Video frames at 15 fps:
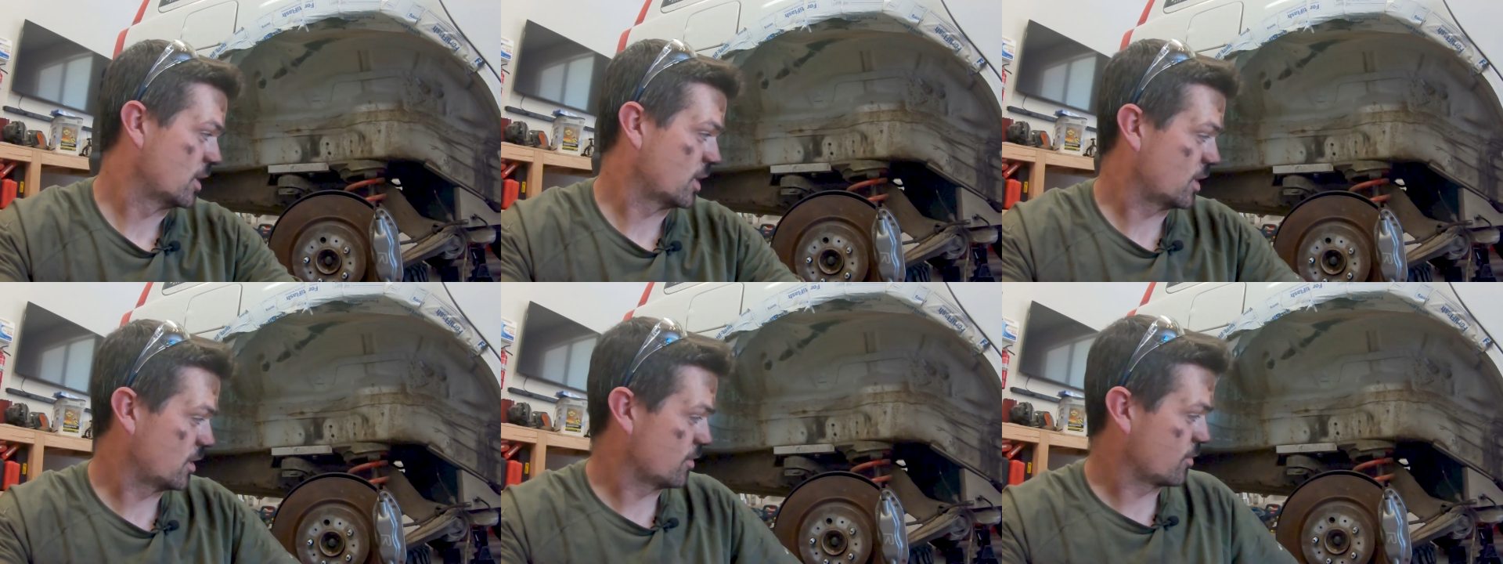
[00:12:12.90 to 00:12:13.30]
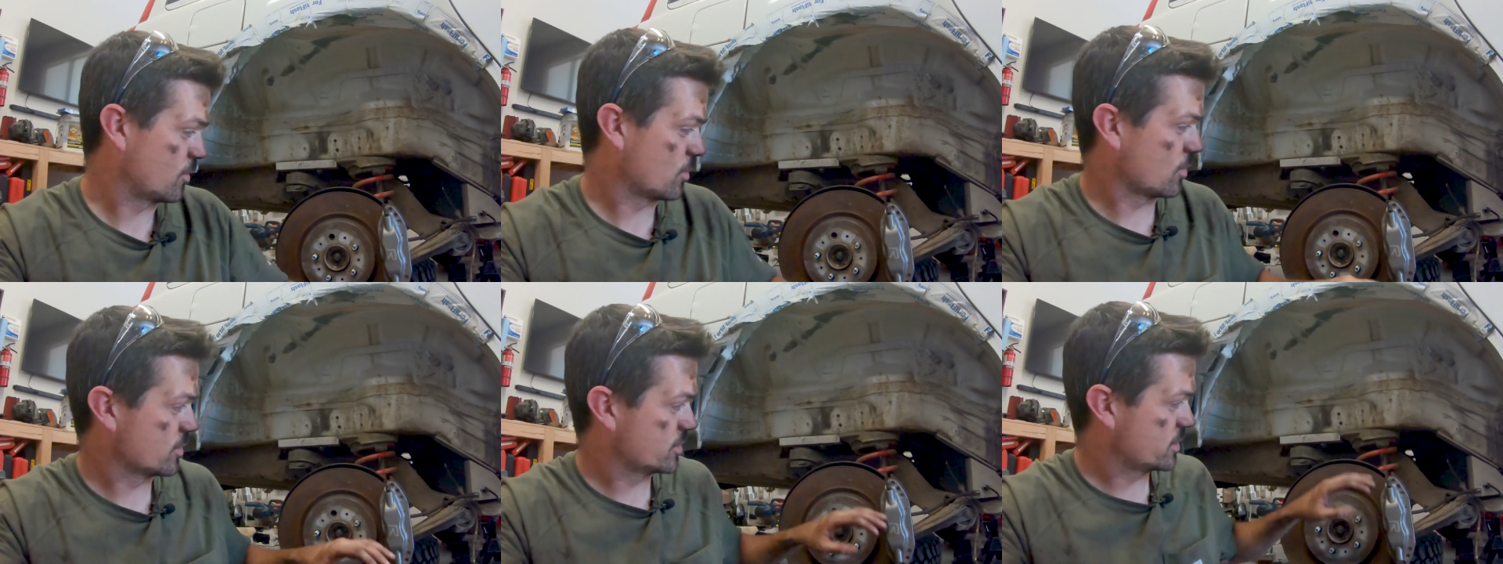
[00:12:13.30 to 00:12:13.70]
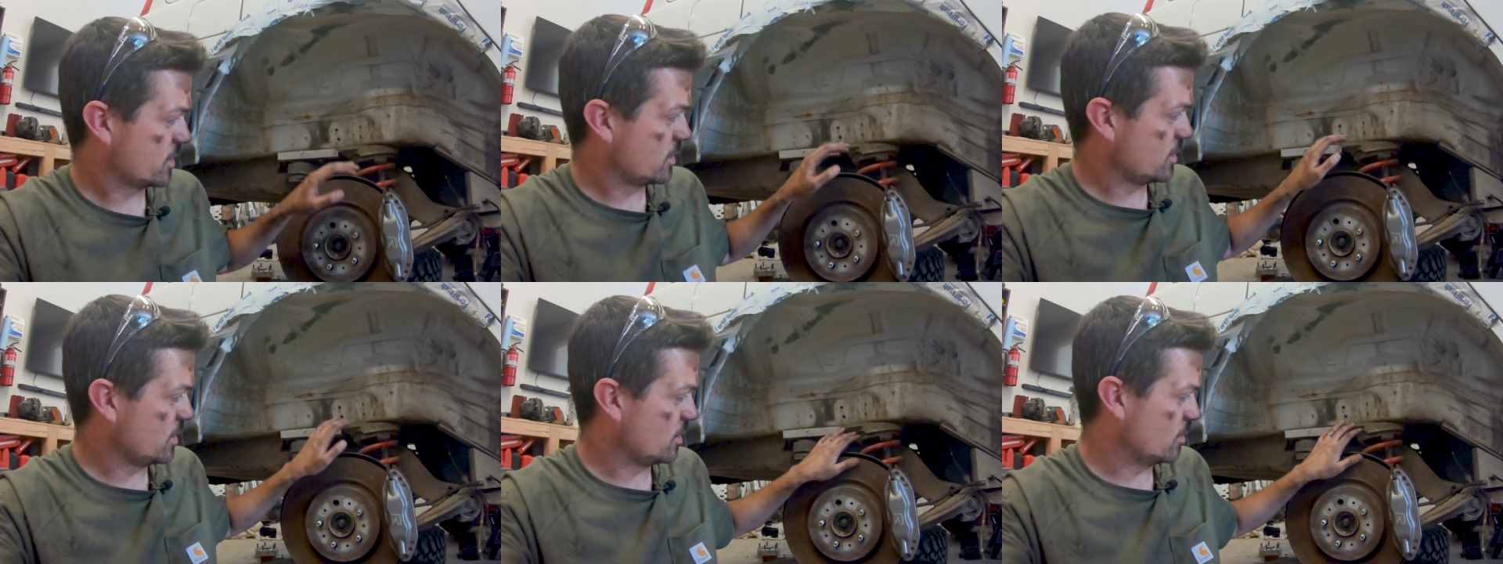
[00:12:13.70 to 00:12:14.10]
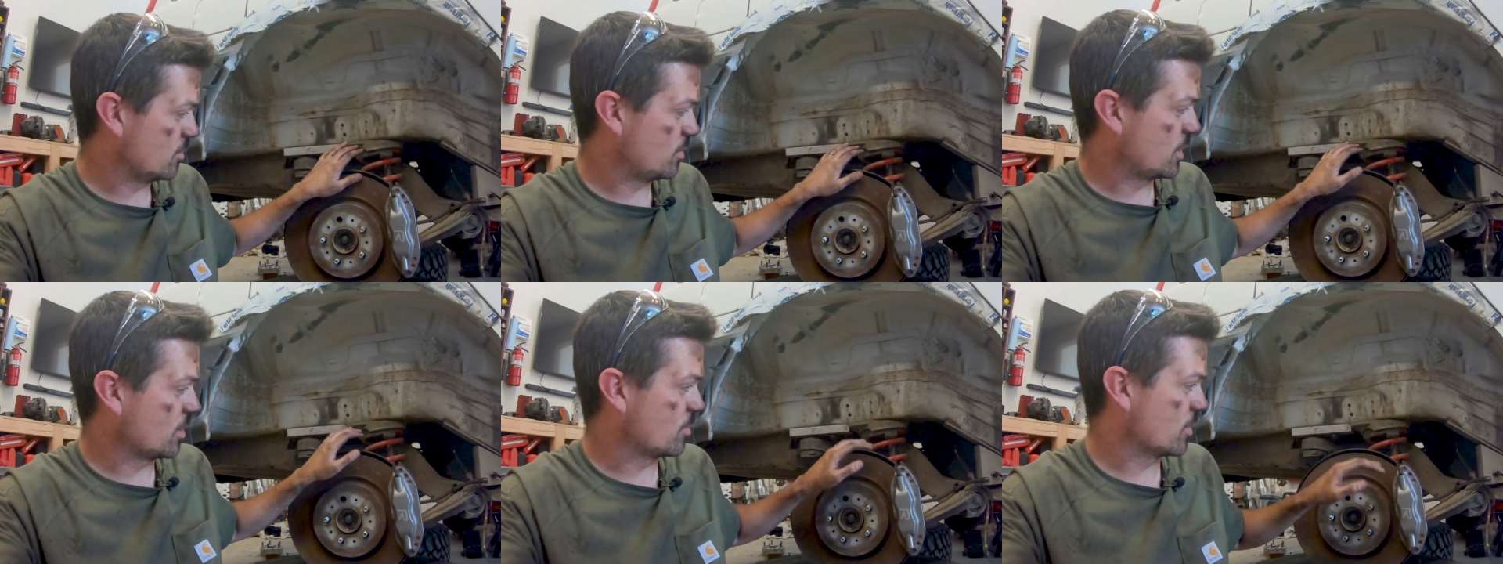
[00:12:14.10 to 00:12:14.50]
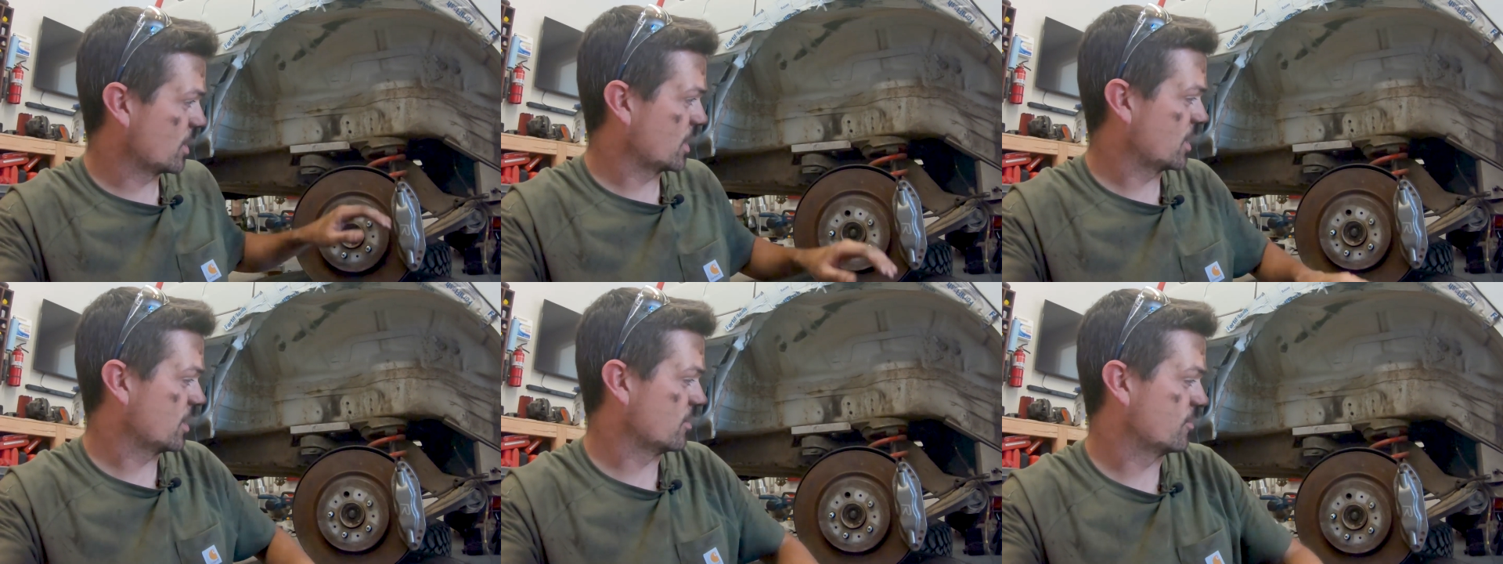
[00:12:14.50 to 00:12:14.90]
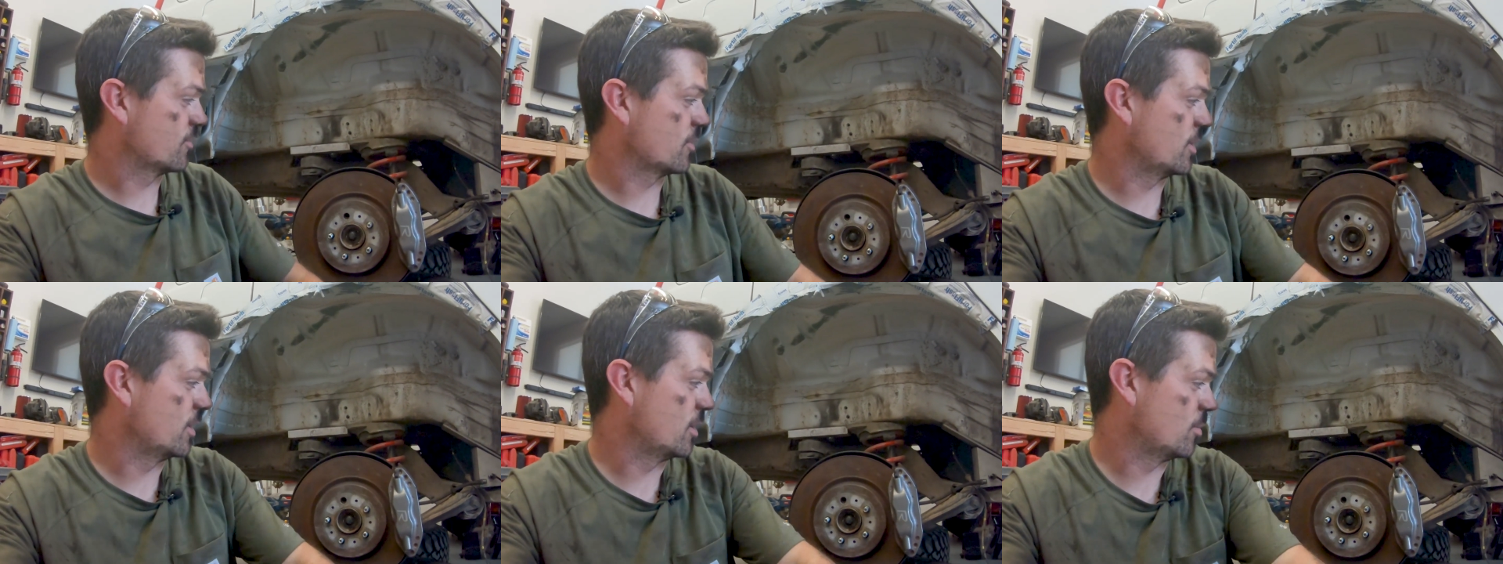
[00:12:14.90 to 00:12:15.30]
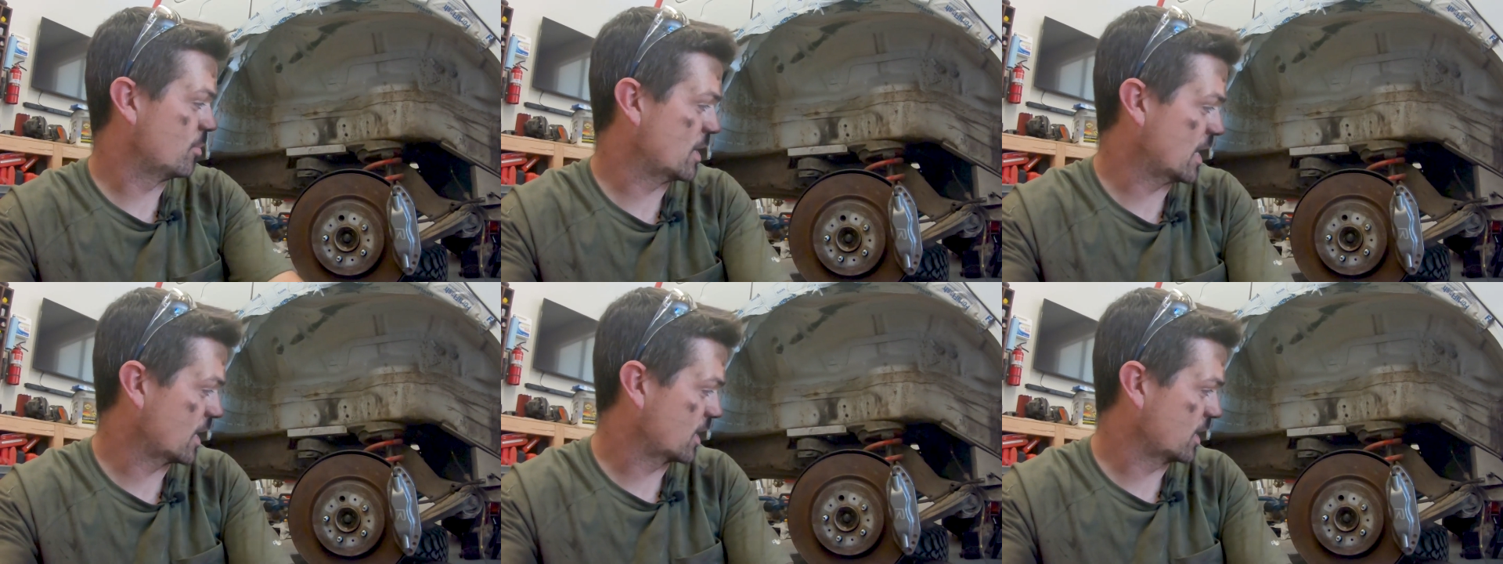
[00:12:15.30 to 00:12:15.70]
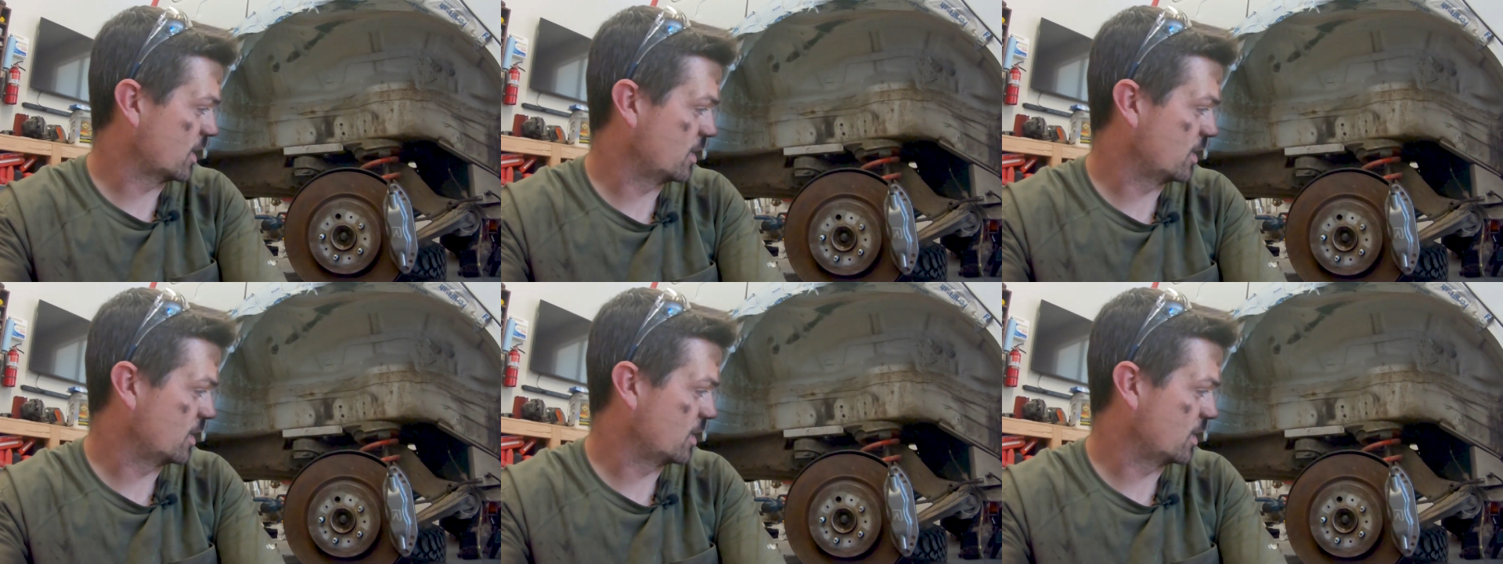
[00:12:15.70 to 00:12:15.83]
and of course the big brake kit front and back,